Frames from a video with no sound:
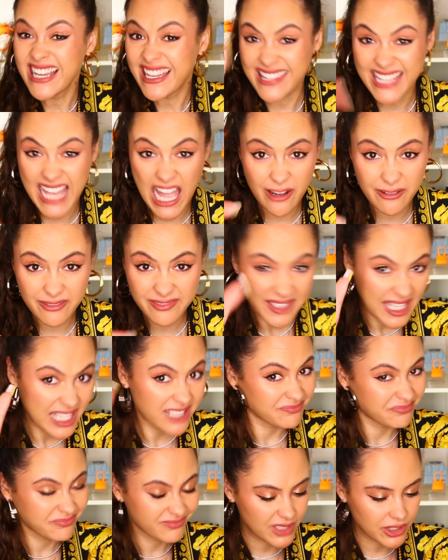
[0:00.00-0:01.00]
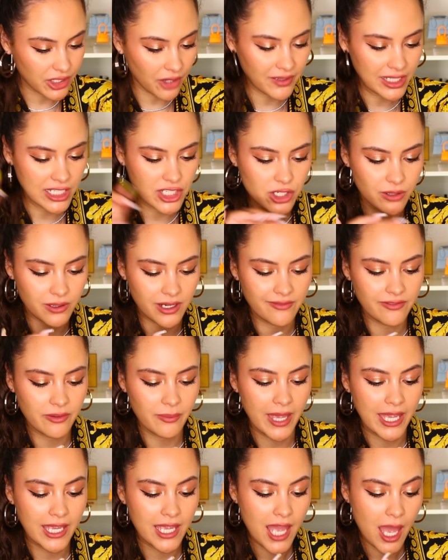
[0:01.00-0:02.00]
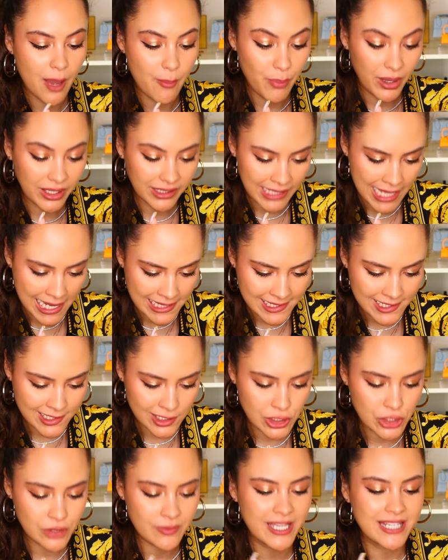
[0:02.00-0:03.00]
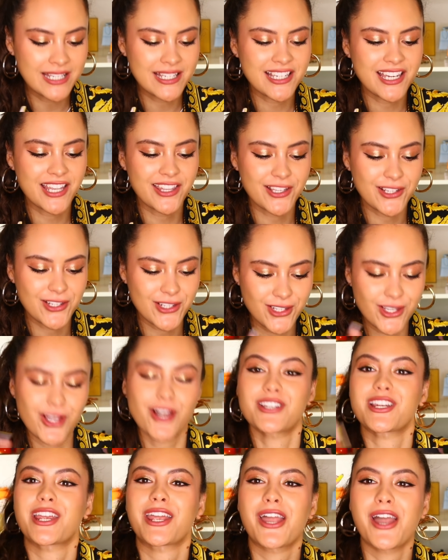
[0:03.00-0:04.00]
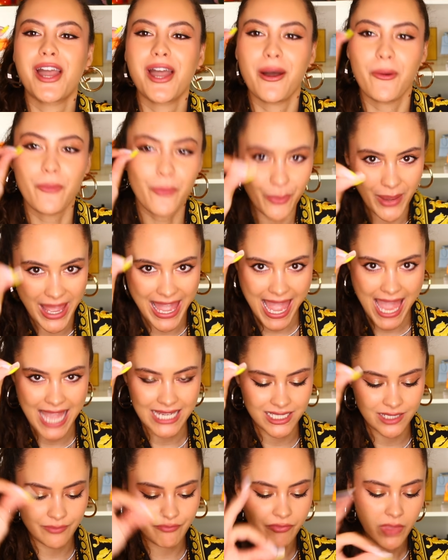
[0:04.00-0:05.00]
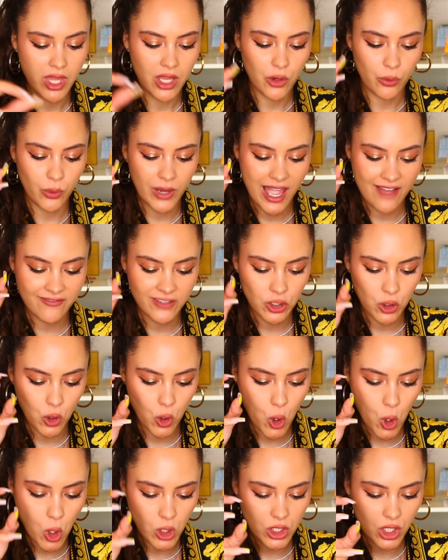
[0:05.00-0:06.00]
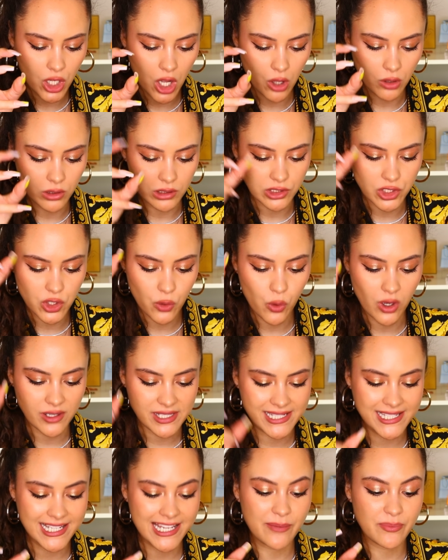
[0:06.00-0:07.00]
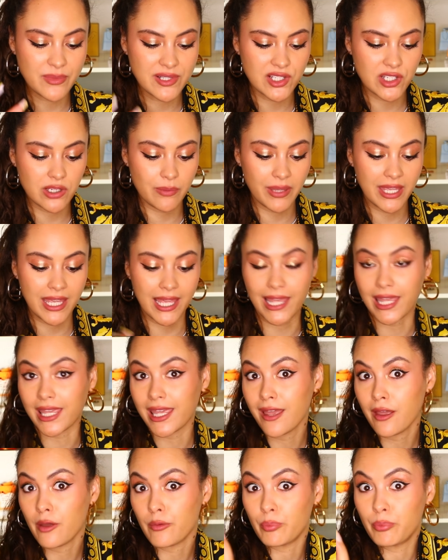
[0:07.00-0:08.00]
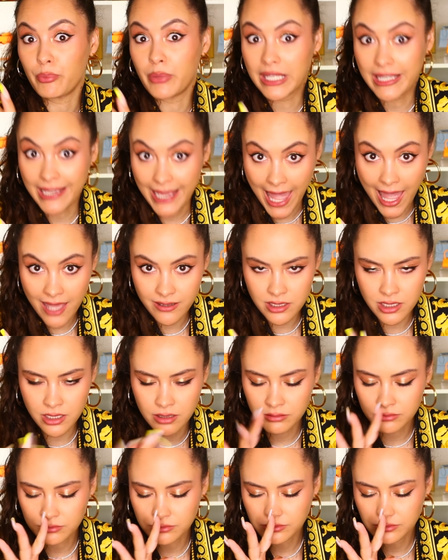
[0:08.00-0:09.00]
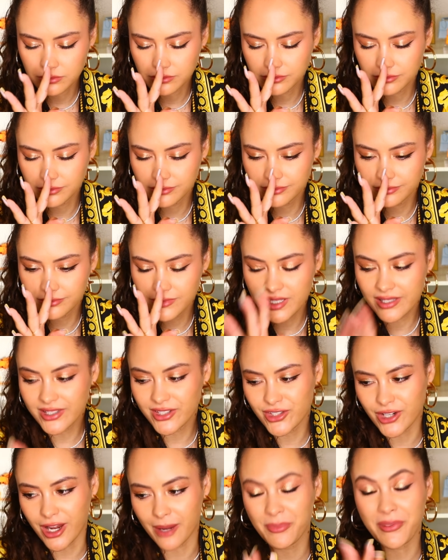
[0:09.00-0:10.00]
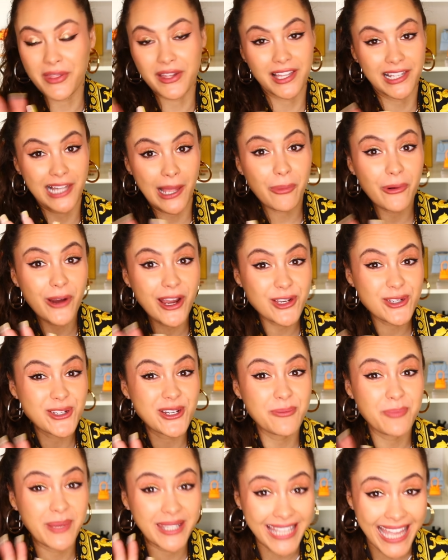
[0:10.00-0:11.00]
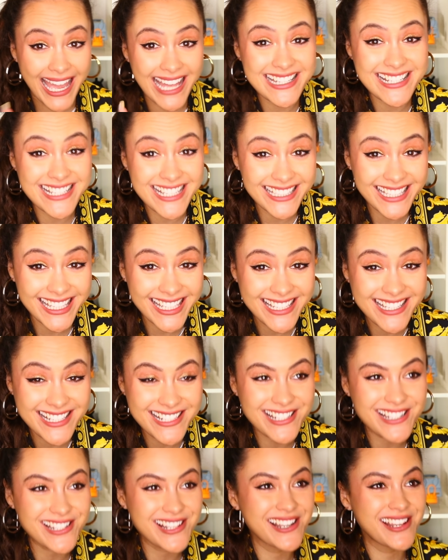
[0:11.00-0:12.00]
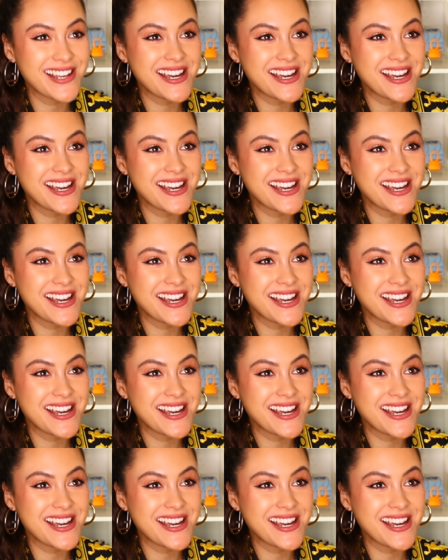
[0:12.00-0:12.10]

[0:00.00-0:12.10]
the outfit, not really doing it for me, but let's zoom into the sodding bag. We have an all gold, what seems to be baguette. Stop, the collaboration baguettes in this.